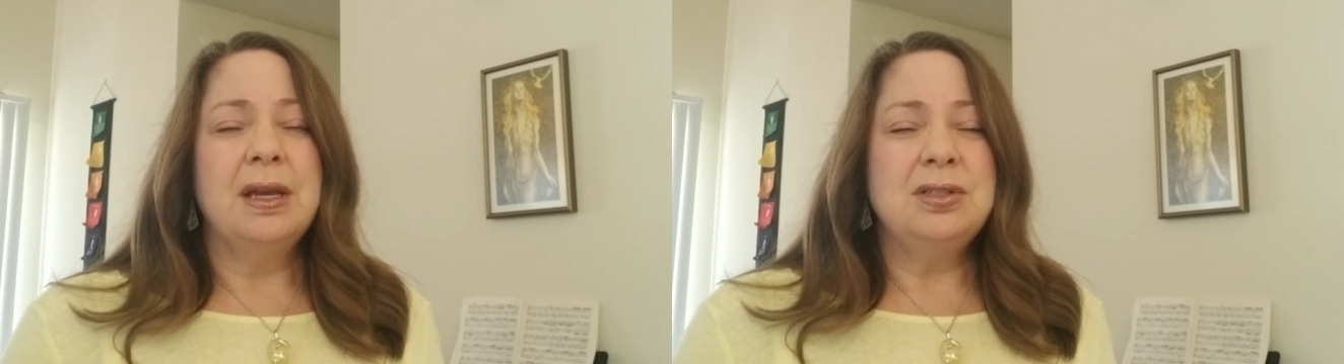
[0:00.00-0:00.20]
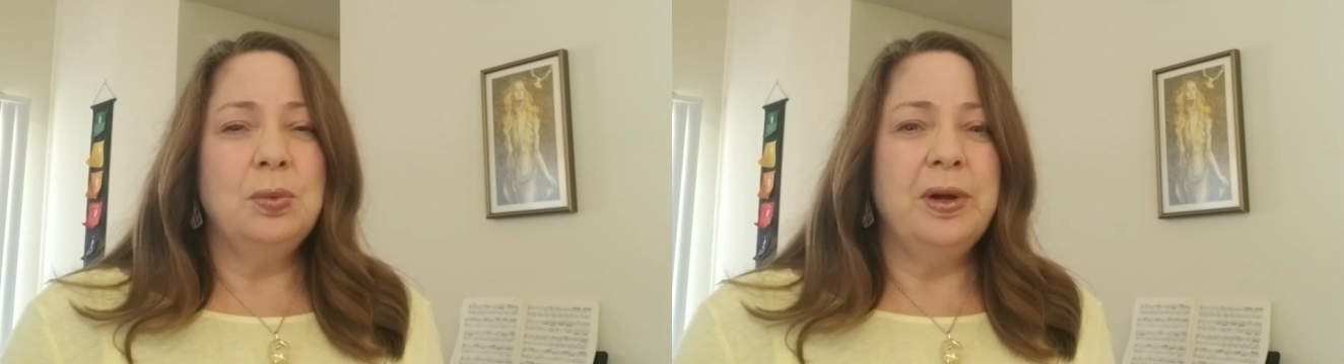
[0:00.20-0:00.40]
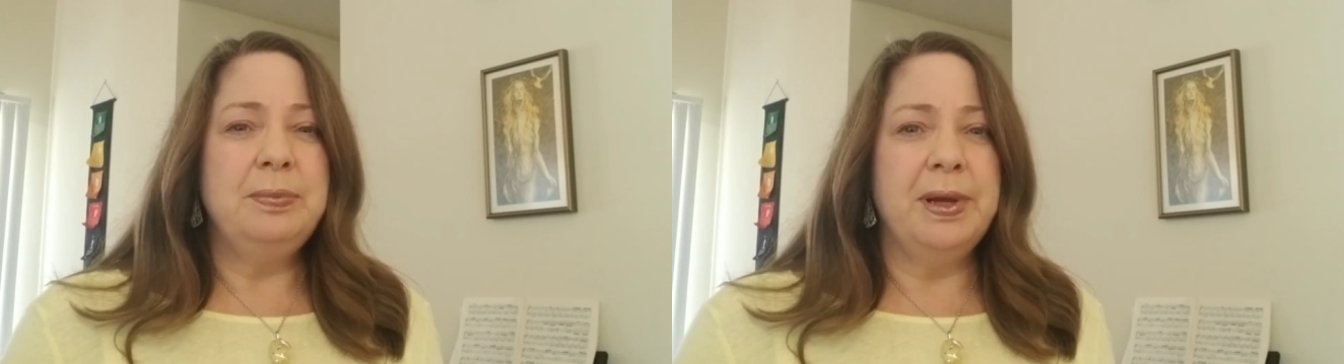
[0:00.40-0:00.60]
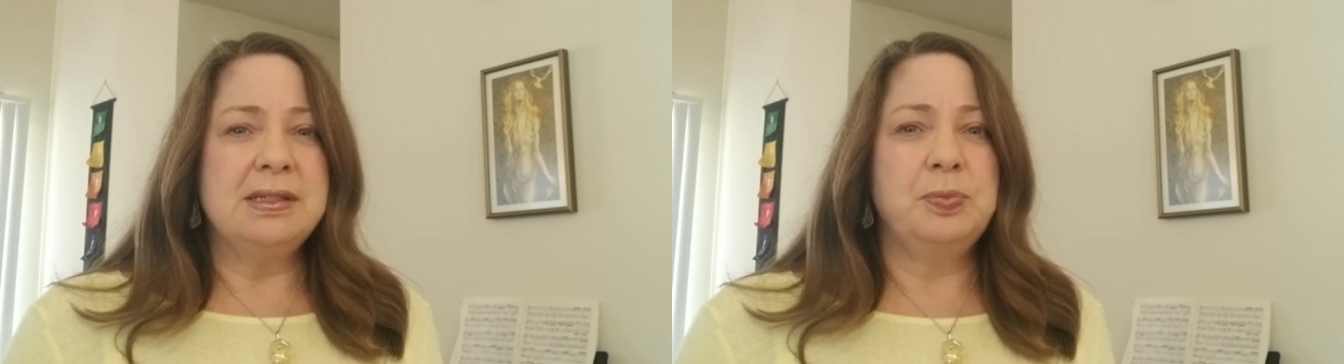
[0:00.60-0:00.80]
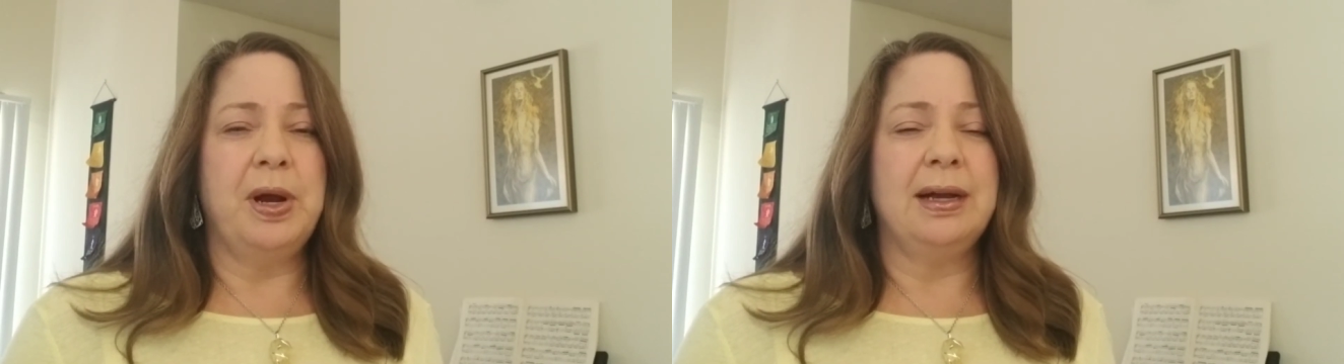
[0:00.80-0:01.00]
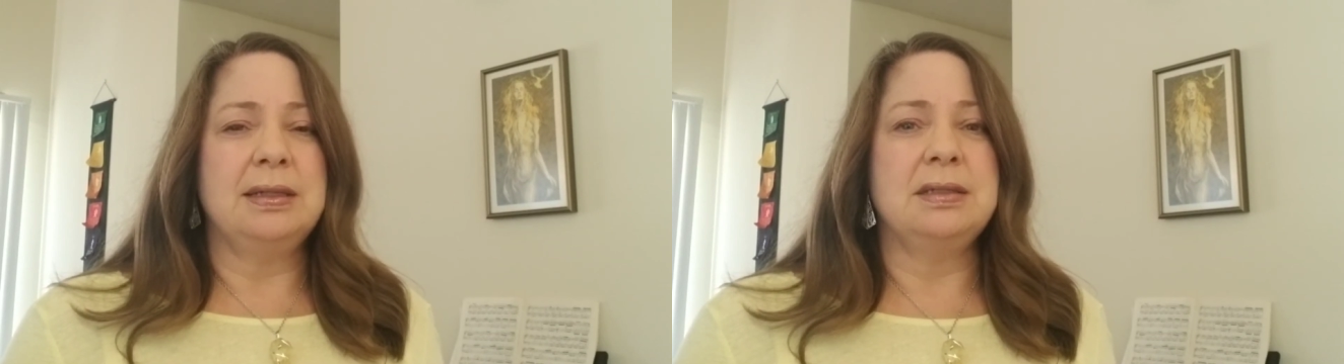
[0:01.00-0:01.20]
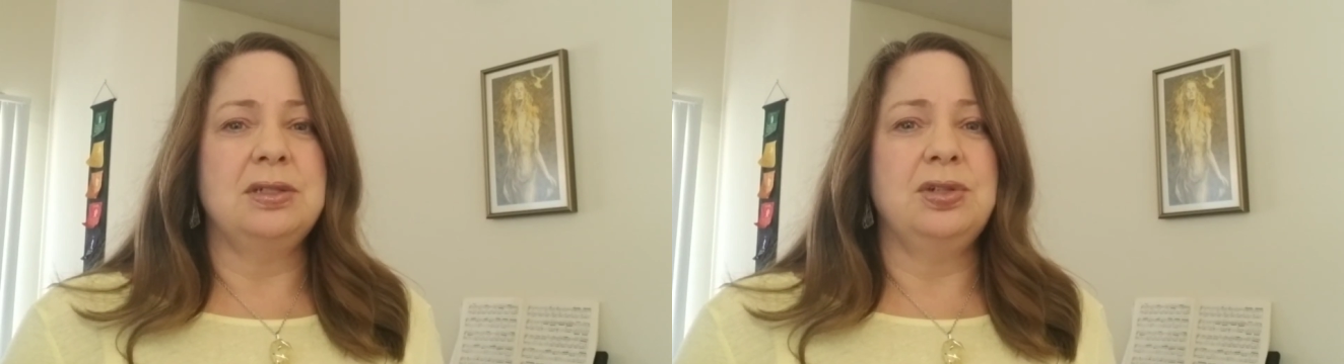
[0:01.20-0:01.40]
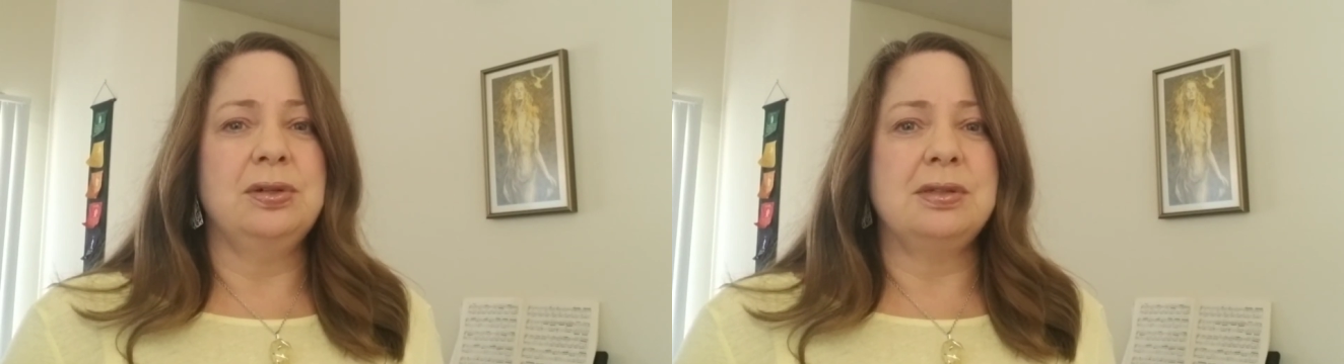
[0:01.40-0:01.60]
So one best practice
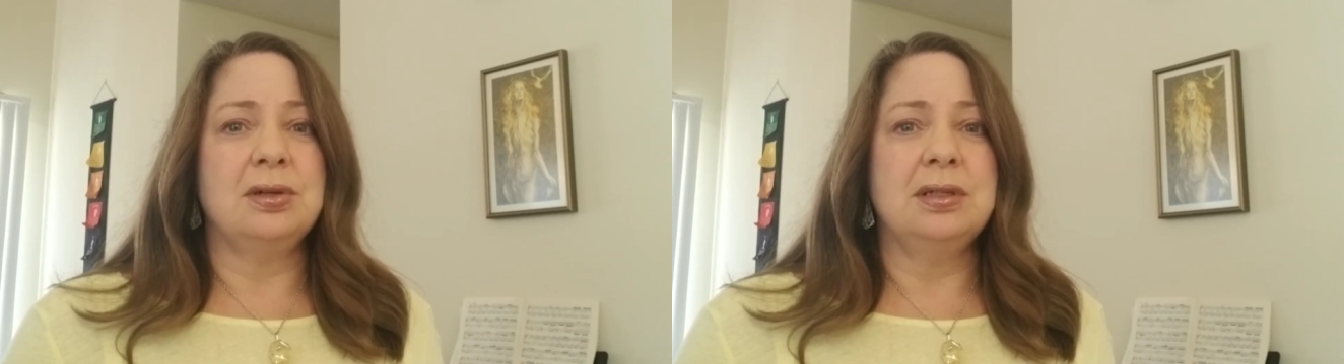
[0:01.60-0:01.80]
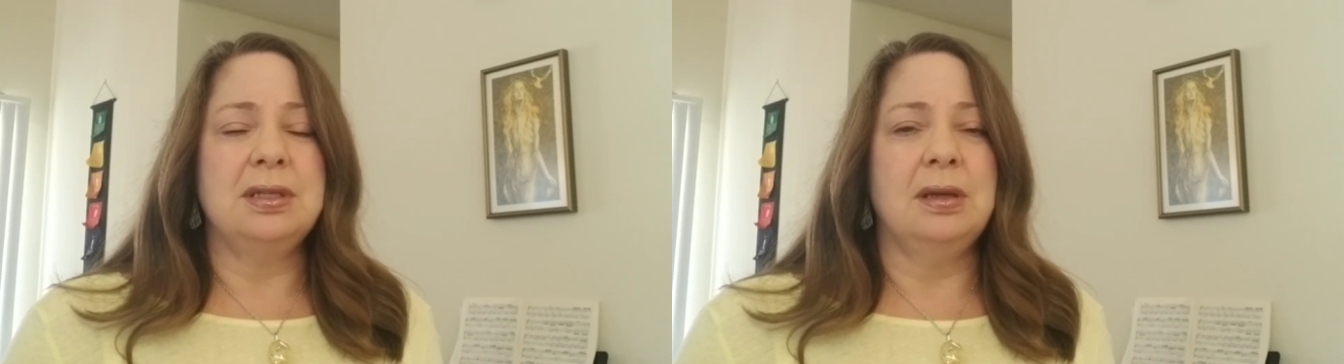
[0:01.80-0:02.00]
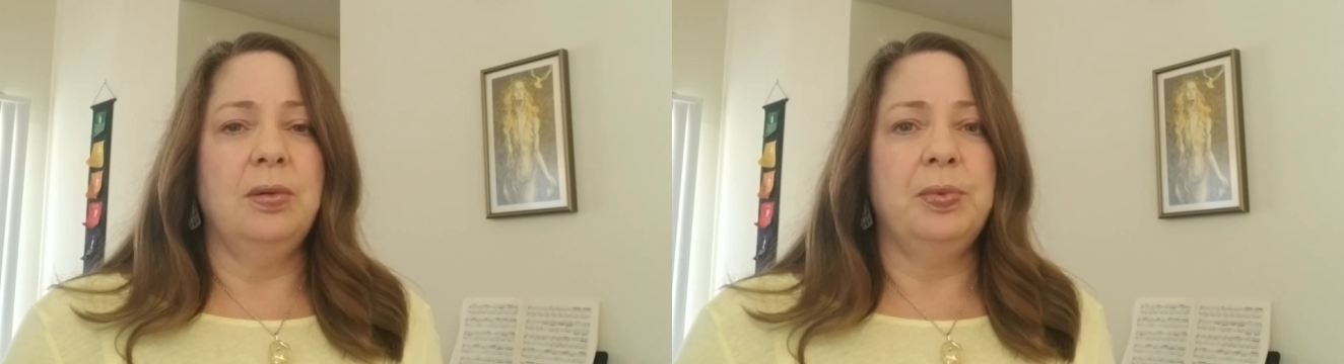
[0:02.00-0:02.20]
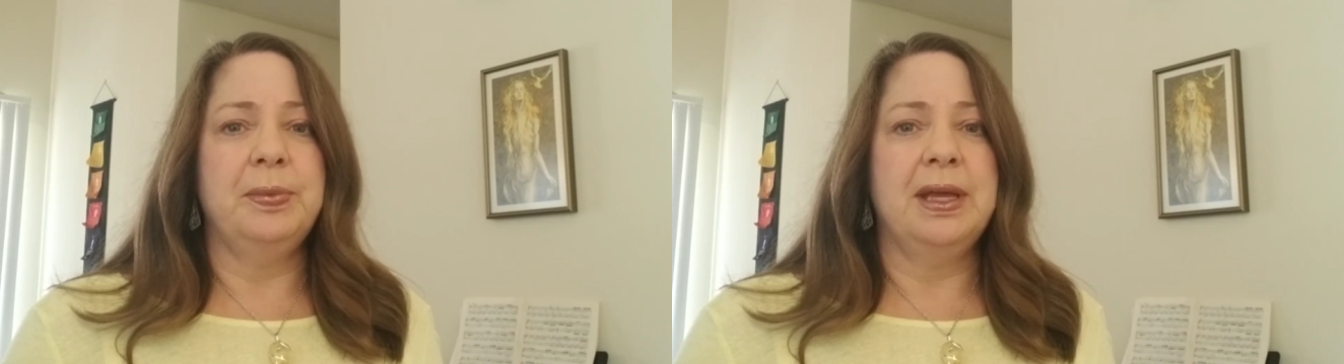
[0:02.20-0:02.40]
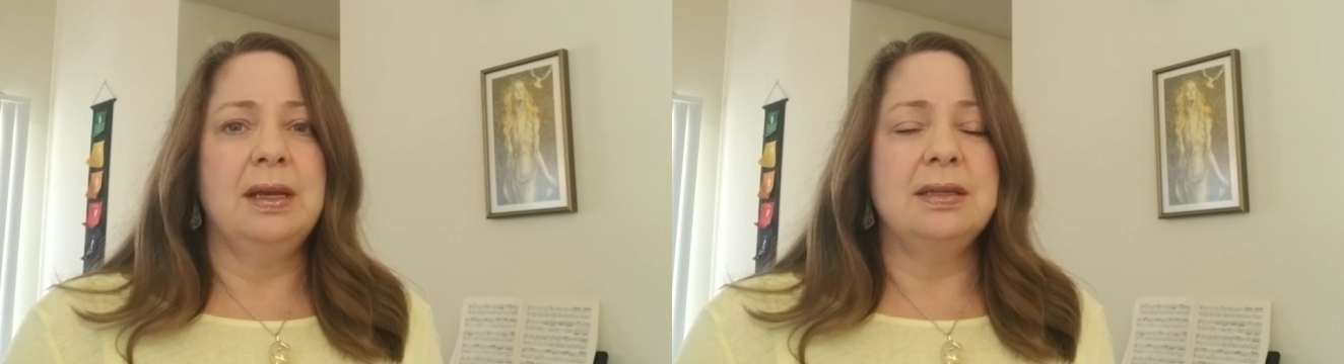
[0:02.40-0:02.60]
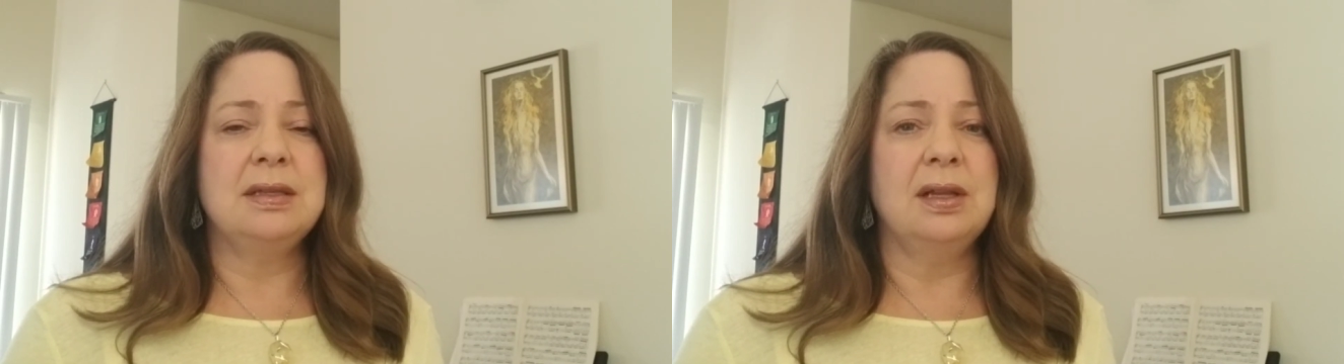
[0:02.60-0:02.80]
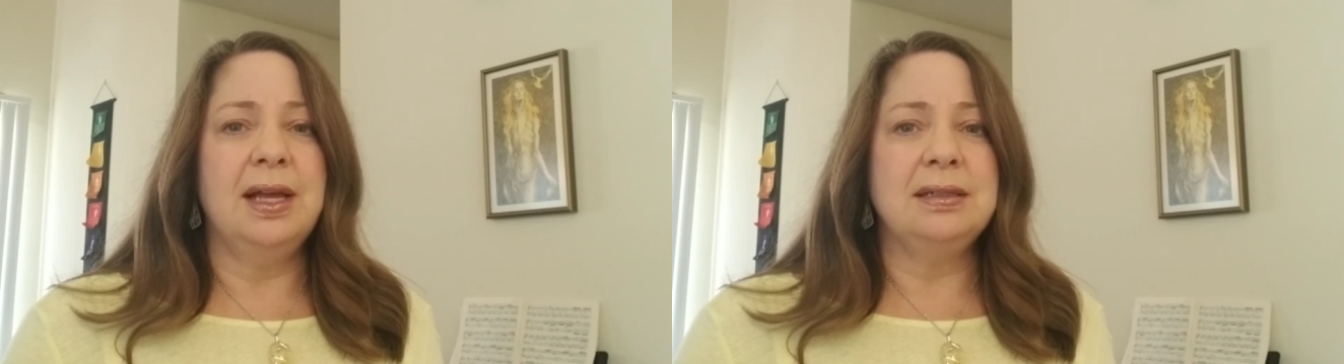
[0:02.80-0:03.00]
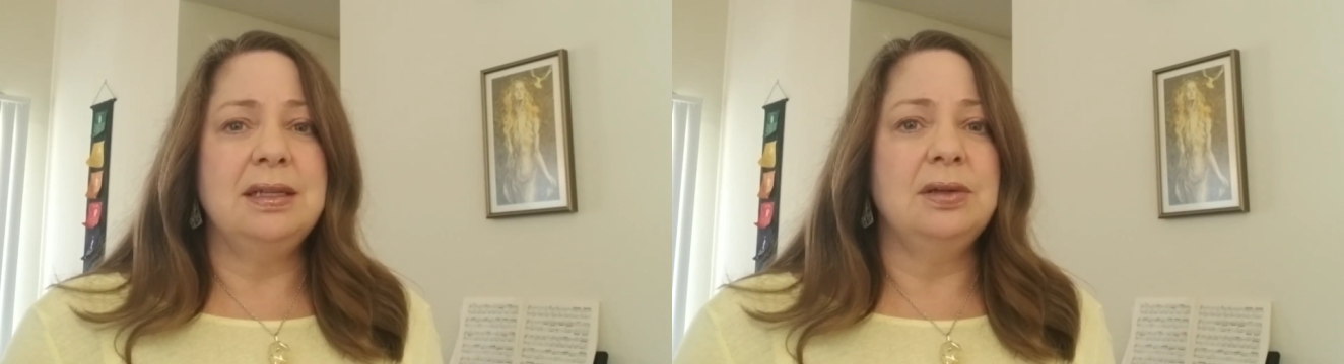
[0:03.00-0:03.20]
that you can start to implement is
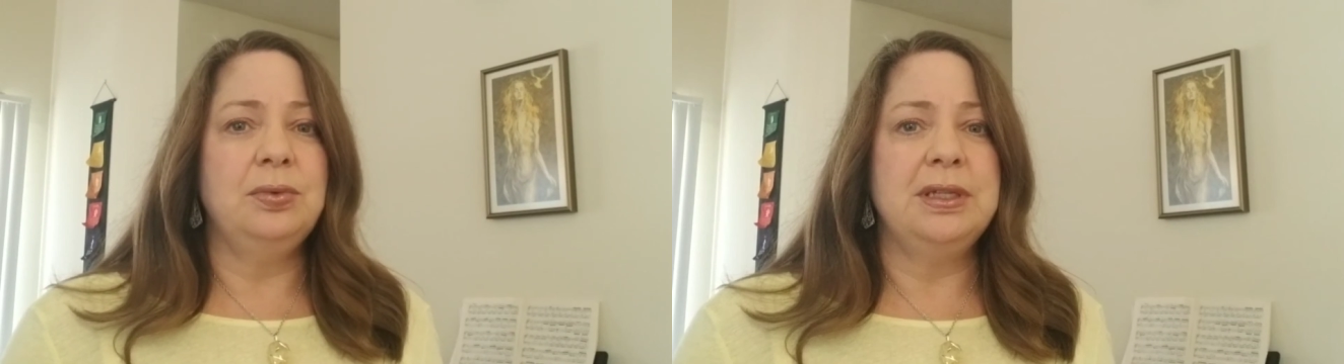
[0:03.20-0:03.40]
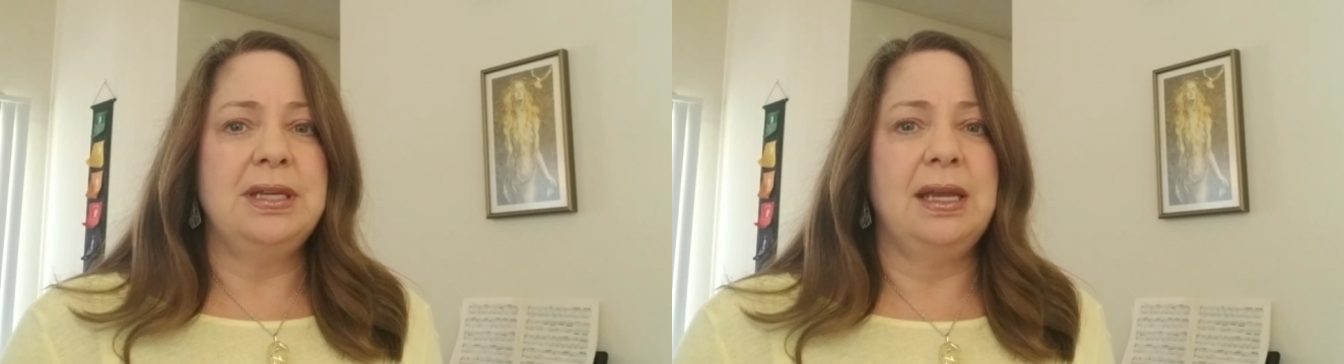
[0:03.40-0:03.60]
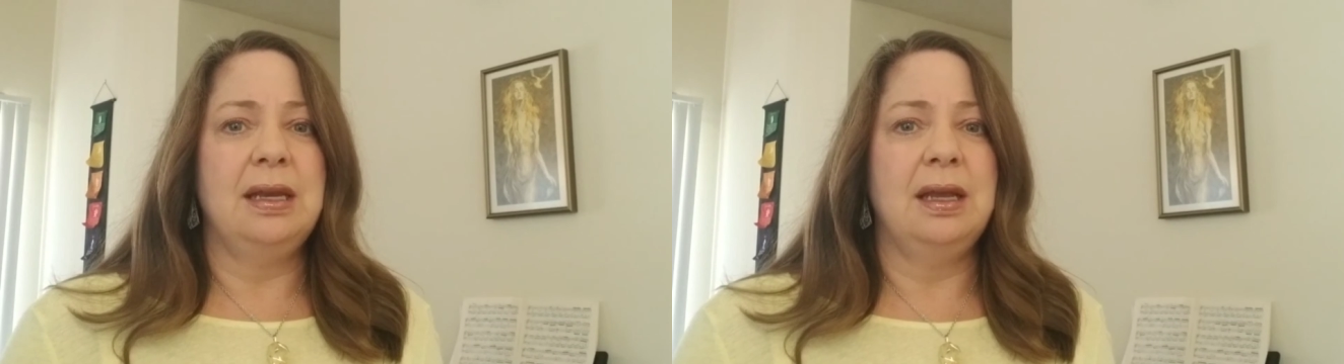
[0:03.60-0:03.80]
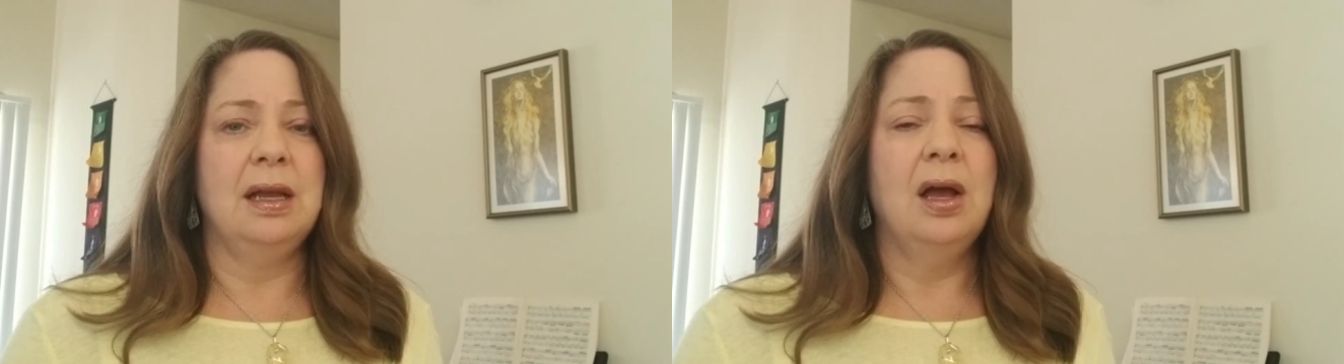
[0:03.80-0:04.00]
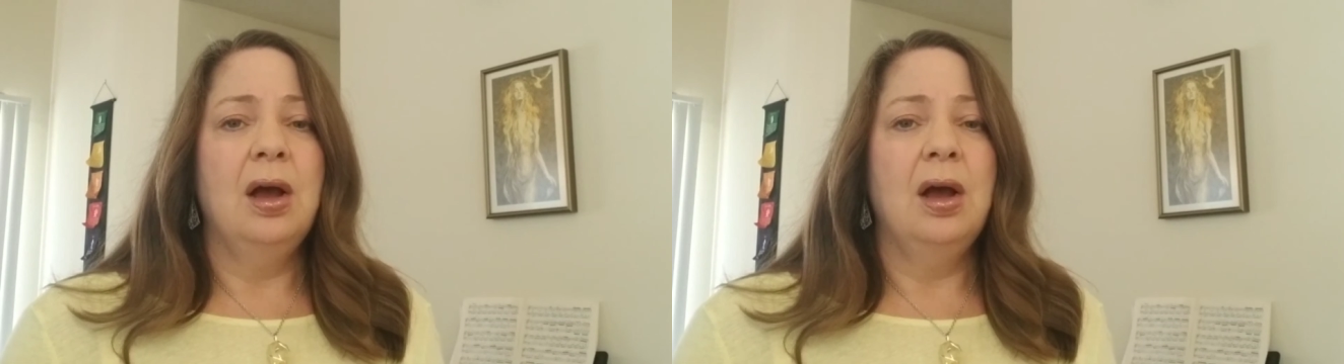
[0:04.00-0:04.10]
collecting and retaining